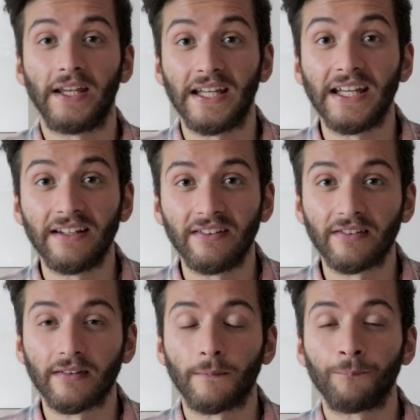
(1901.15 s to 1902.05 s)
it
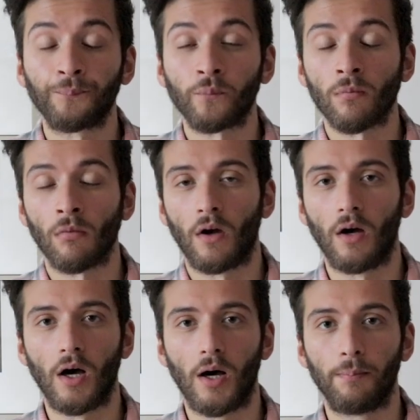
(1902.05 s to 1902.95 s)
is
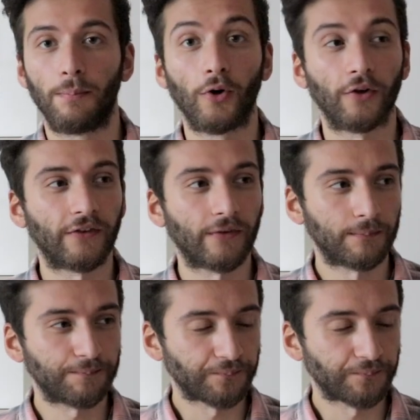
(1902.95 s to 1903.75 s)
um, but